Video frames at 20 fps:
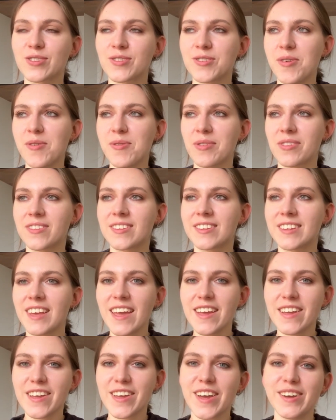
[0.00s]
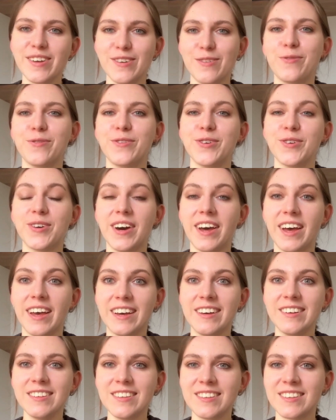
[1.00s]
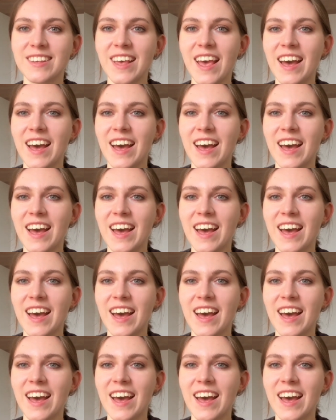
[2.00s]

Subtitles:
So take care of your health,